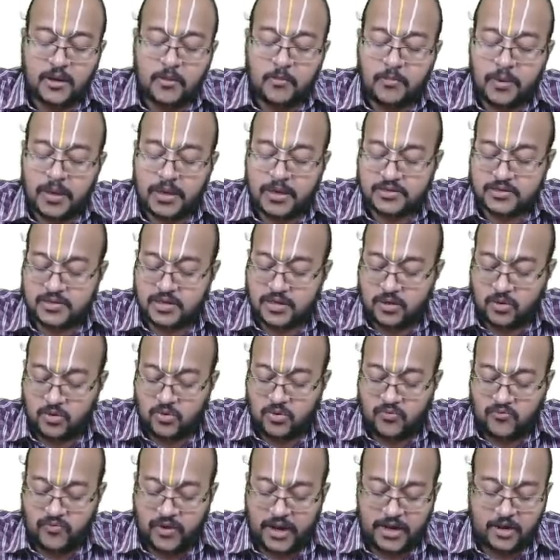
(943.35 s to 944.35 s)

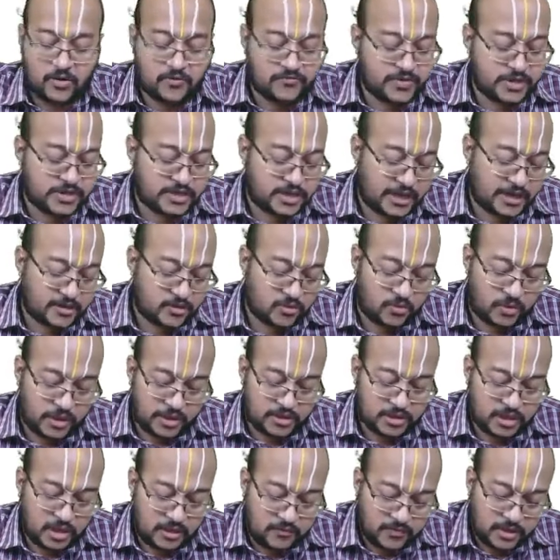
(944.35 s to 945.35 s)
P0 value of the share today.
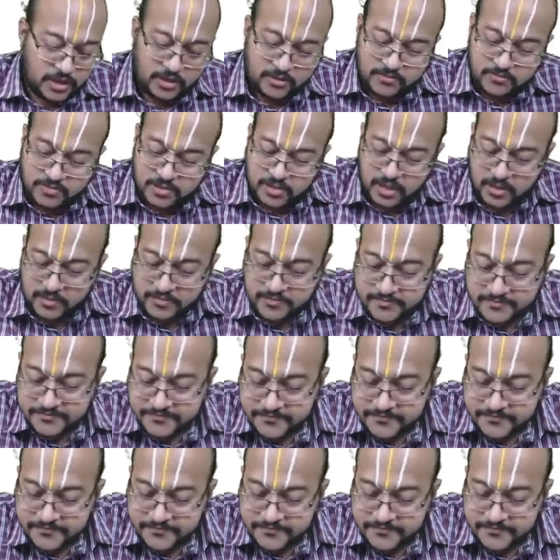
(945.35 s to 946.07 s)
Shall we see?